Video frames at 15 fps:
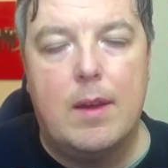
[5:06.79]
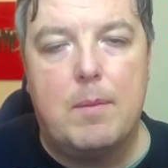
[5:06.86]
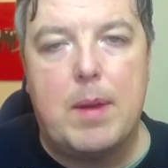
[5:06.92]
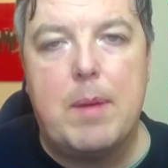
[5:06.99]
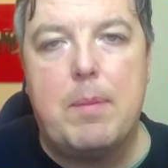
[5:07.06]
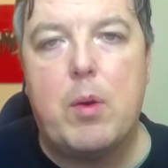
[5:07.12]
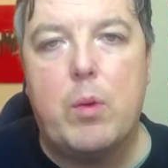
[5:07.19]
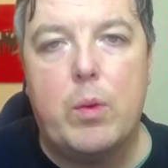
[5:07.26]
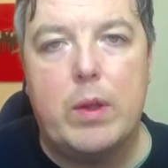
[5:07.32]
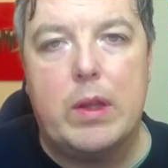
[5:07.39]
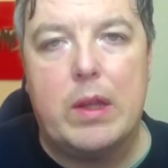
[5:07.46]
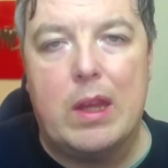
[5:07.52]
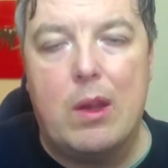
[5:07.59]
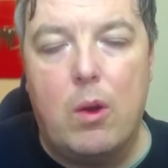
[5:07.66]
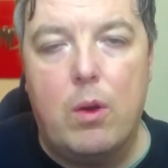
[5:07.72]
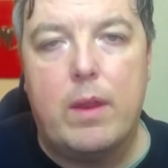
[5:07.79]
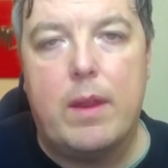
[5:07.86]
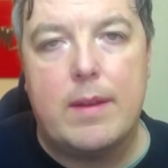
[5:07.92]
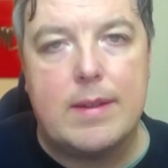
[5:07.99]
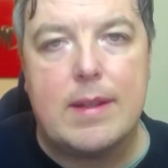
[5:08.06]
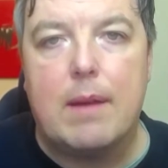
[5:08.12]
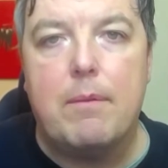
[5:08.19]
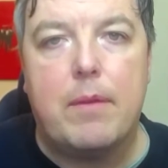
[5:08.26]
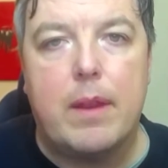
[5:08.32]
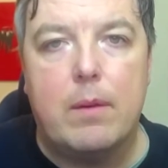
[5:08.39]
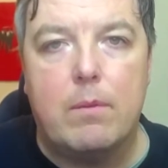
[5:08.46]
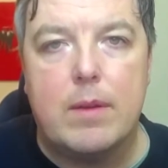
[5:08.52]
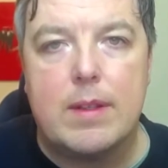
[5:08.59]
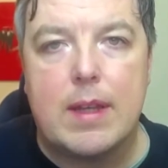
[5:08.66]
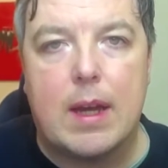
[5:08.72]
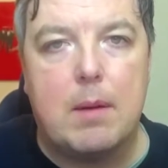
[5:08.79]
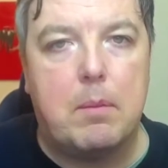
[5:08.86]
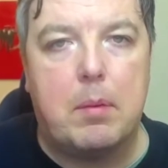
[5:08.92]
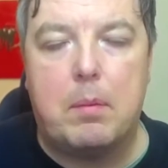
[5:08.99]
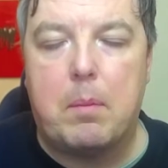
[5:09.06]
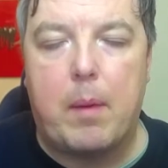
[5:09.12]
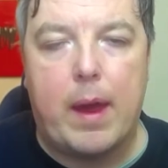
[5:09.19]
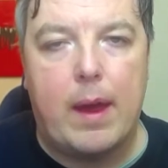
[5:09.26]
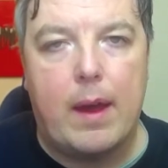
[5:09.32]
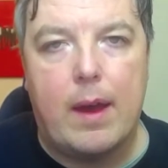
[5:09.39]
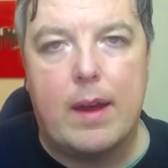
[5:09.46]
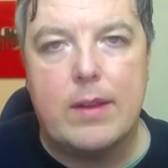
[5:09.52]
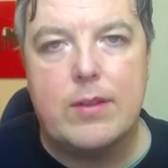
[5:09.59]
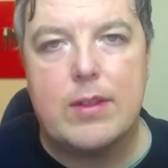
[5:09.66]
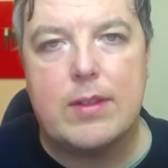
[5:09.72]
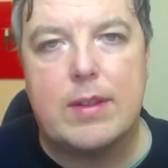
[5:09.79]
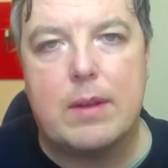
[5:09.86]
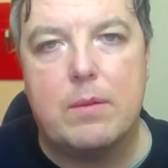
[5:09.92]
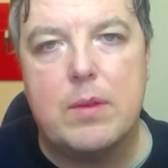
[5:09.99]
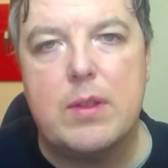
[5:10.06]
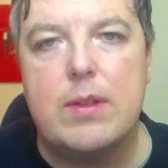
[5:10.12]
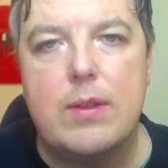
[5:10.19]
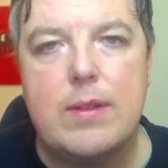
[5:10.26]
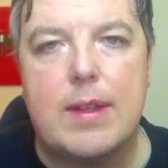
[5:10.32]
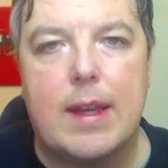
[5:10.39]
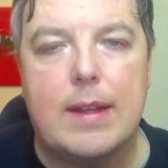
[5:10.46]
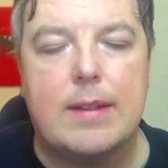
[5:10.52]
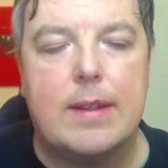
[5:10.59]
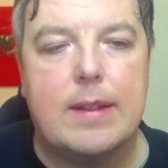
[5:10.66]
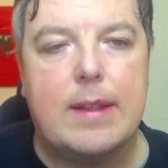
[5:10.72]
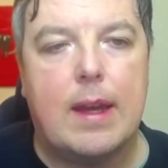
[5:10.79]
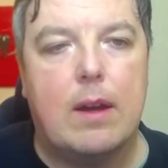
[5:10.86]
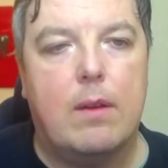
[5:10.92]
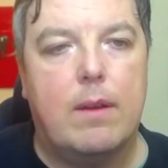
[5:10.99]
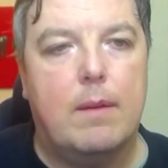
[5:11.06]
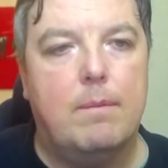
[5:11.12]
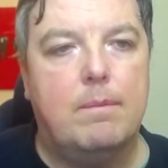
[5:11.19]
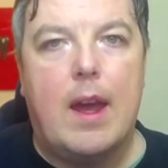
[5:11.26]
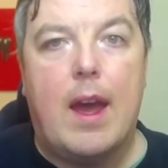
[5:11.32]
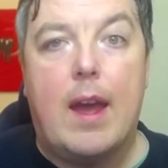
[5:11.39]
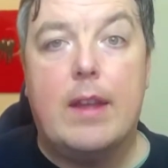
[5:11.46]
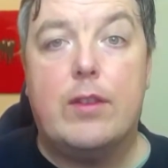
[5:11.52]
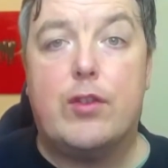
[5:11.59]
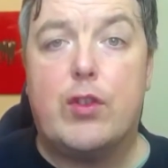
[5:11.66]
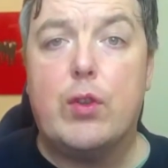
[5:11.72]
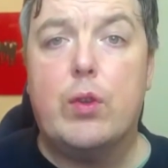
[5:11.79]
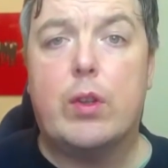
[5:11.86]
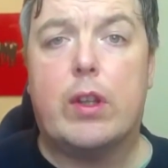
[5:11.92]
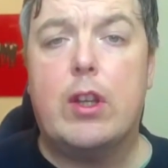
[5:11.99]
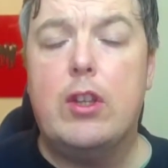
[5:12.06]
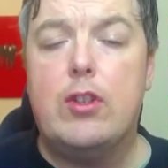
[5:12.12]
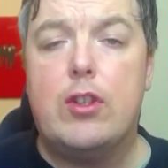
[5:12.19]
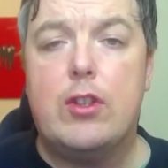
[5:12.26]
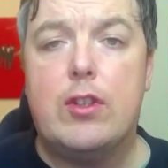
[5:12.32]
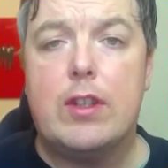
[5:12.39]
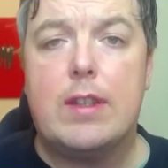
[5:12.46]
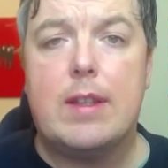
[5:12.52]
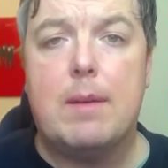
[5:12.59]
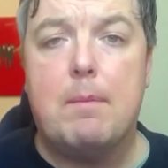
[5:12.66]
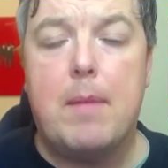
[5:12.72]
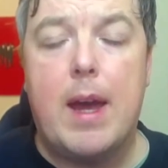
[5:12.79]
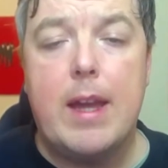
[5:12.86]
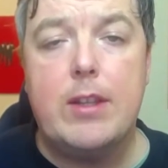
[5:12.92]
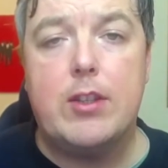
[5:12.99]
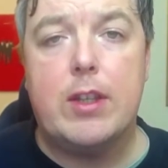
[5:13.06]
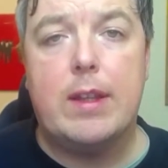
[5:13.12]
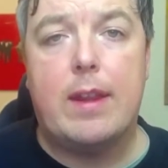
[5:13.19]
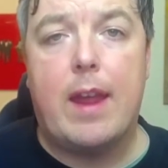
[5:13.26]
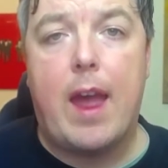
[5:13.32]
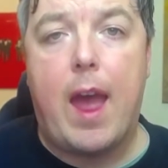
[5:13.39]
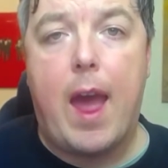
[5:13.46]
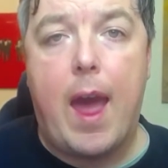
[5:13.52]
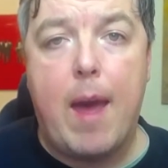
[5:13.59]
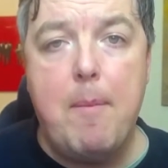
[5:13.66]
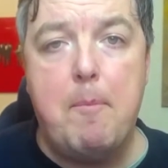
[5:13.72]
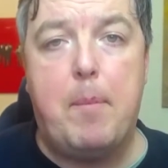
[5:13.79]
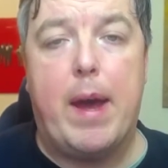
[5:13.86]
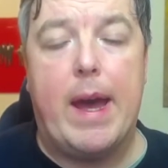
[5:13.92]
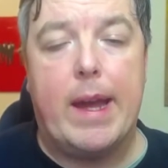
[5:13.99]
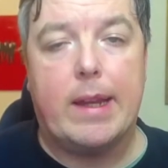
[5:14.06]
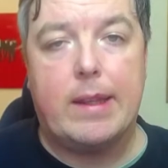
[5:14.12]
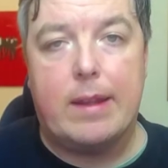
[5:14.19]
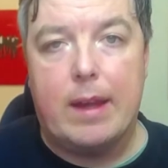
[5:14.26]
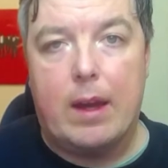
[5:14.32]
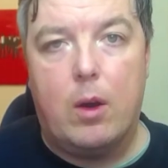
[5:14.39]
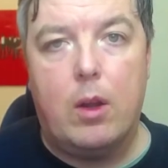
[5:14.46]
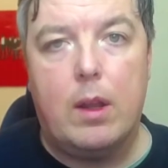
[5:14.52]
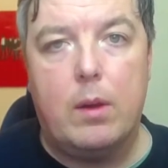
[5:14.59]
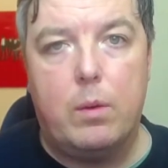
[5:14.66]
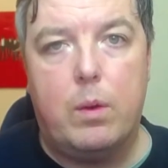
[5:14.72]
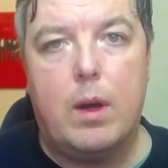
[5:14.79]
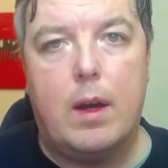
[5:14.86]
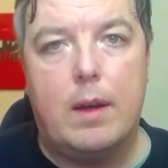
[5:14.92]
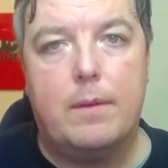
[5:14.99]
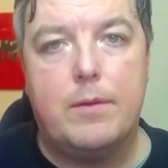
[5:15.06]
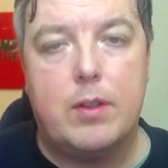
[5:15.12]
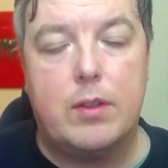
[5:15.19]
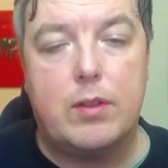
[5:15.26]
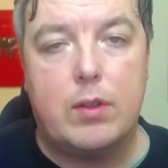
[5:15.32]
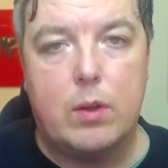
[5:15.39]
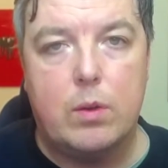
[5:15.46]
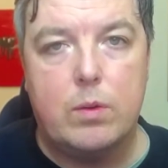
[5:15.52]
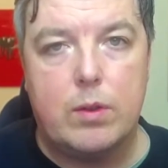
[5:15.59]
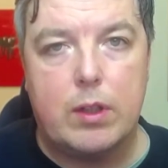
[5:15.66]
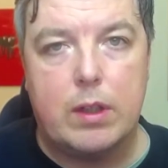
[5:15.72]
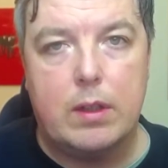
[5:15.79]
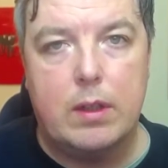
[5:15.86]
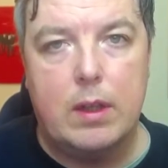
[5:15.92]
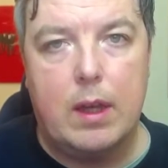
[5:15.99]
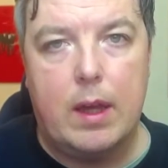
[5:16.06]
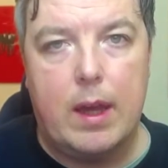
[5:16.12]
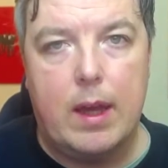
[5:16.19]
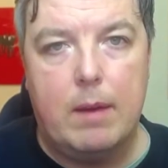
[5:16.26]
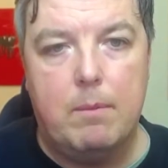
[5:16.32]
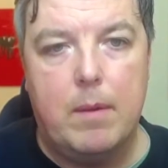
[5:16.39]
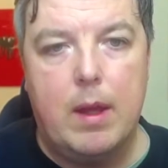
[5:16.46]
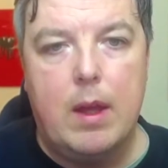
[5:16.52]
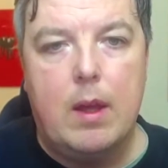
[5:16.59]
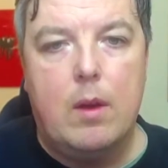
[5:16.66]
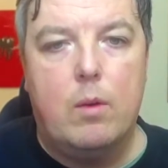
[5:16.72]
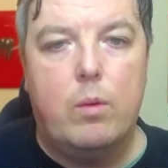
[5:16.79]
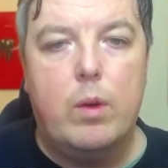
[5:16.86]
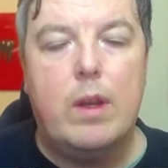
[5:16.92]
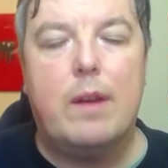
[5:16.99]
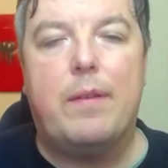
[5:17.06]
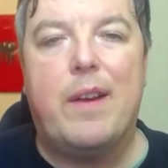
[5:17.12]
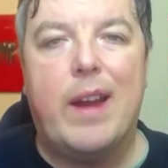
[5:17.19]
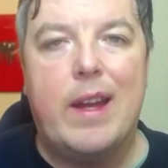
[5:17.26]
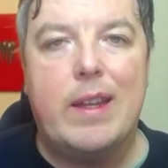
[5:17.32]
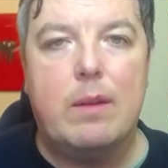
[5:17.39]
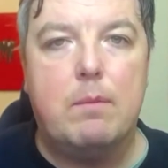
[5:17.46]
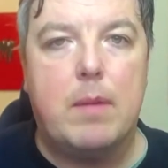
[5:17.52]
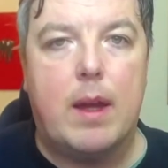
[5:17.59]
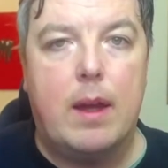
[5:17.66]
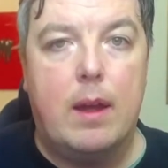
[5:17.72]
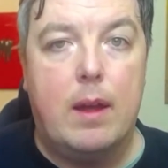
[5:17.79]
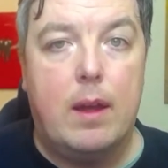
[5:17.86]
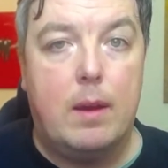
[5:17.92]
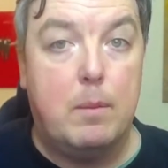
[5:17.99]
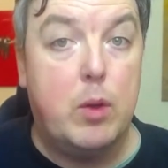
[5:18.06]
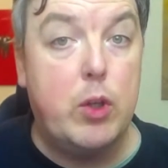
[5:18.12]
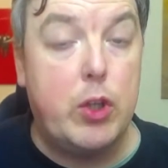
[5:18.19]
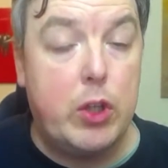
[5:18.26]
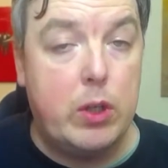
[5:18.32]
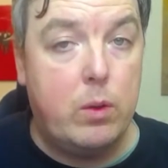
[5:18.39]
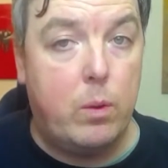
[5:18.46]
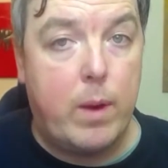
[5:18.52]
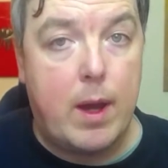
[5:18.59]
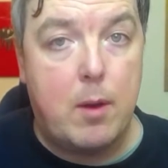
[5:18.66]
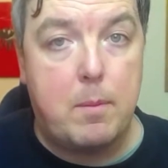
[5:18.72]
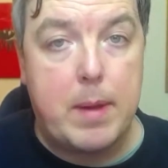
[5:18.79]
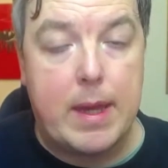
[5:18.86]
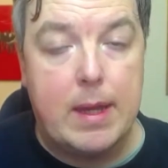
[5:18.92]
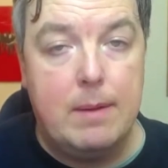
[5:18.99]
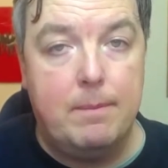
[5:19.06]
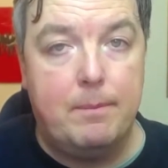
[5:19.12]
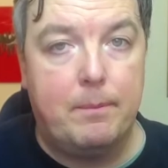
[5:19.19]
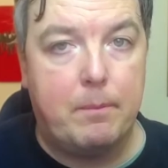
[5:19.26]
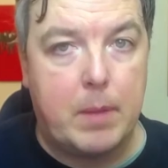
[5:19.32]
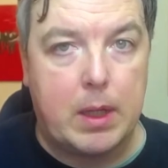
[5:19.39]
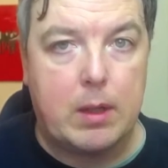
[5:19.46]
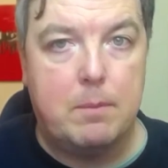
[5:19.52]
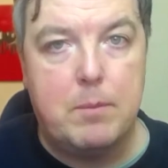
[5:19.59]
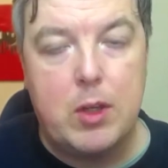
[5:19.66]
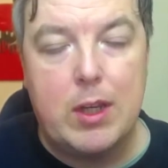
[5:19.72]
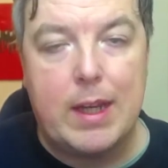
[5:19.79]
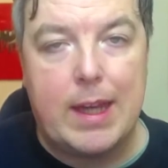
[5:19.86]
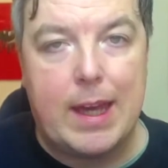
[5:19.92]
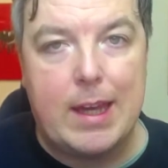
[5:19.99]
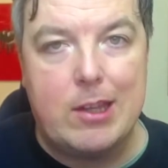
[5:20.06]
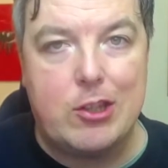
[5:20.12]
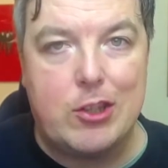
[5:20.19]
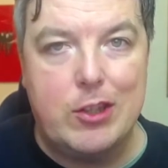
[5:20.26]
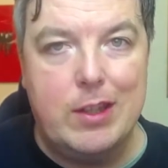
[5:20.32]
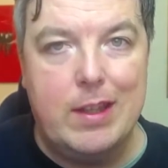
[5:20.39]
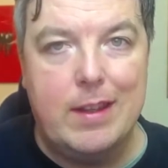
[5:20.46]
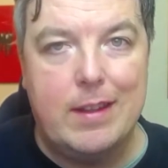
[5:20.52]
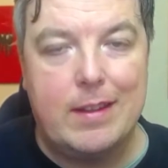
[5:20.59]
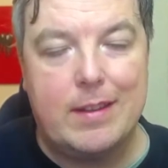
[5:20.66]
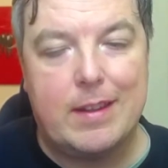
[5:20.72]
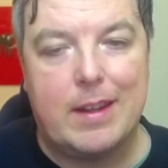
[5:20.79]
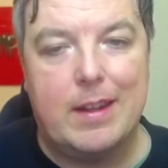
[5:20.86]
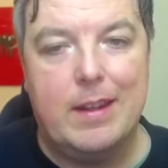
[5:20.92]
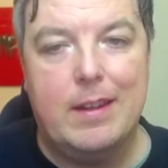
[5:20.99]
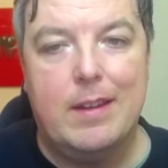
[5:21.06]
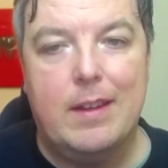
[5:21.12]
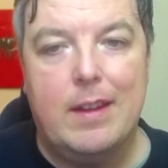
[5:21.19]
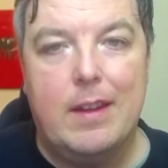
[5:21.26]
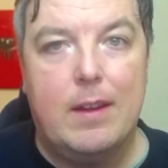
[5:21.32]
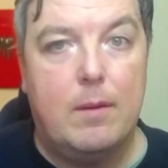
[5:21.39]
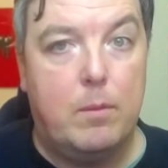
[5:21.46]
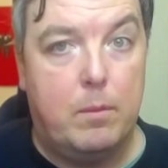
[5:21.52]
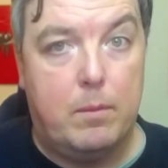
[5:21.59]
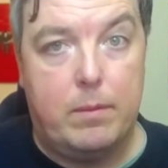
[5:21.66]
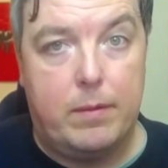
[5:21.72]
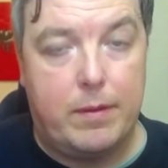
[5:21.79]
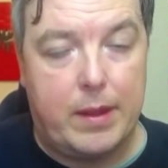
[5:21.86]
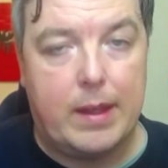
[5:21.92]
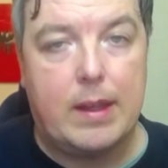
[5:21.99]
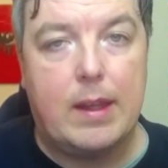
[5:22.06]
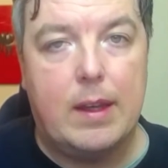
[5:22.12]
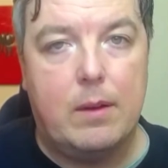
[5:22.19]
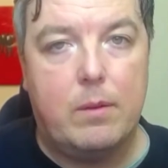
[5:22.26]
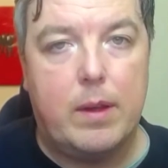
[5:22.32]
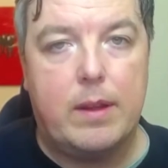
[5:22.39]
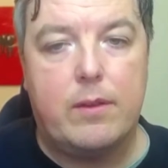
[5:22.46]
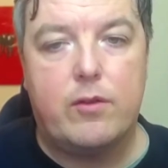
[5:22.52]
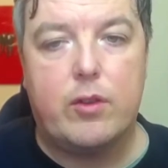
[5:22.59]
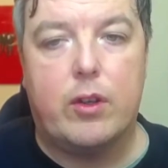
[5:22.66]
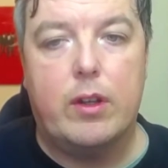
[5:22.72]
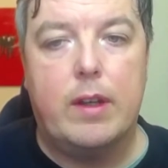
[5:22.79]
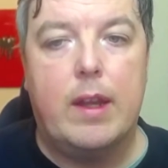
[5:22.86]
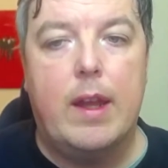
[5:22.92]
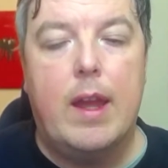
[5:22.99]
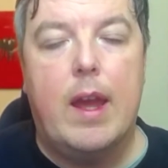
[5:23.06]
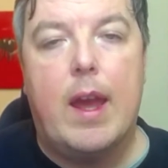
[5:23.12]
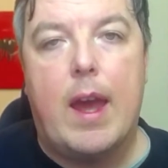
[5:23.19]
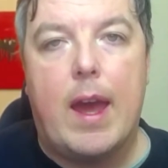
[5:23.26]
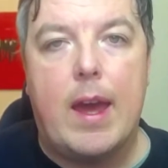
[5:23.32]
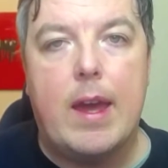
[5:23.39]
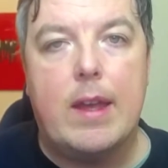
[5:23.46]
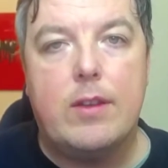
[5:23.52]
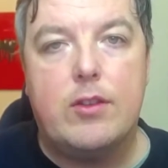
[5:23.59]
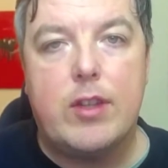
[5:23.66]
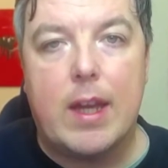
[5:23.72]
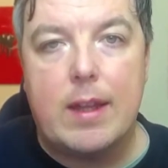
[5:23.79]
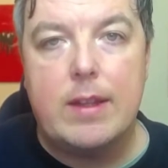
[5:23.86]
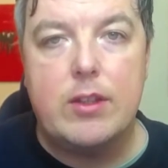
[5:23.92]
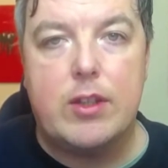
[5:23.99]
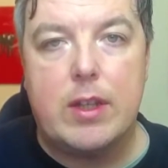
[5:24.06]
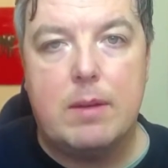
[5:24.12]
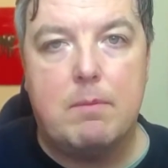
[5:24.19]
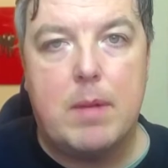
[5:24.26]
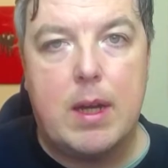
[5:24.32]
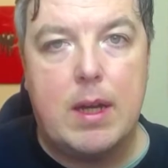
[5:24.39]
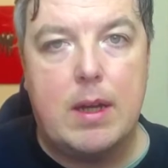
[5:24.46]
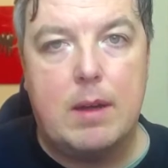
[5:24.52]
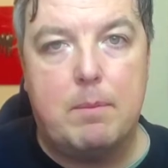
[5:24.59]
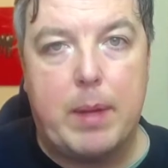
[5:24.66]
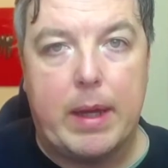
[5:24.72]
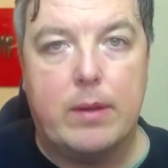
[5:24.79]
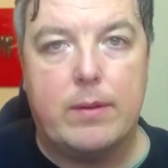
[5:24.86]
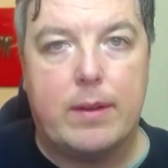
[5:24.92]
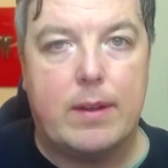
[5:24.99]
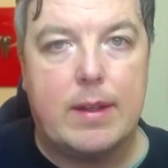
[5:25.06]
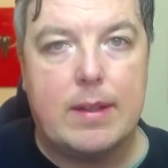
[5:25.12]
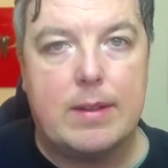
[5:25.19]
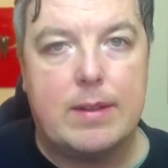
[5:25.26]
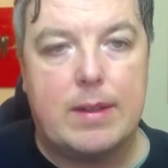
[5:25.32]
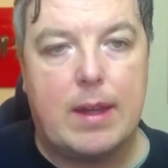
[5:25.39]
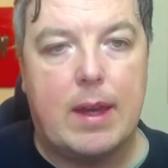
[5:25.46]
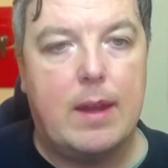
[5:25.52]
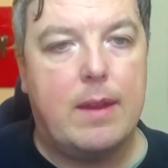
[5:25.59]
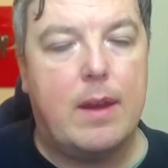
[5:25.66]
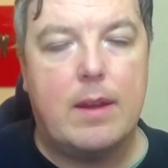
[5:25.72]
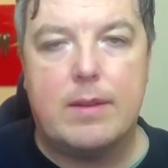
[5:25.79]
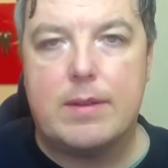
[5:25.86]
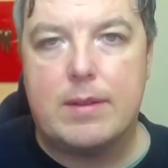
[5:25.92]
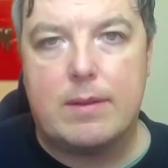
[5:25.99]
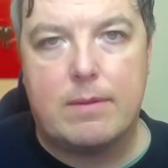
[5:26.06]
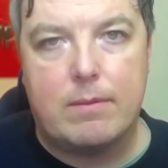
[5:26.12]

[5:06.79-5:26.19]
People would know that something was up, but I just I was too scared to tell them. And so could you just imagine the impact that all of what I've just told you um, would have had in my emotional well-being, my communication, yeah, thinking and withdrawn, and challenging my boundaries. Yeah, that's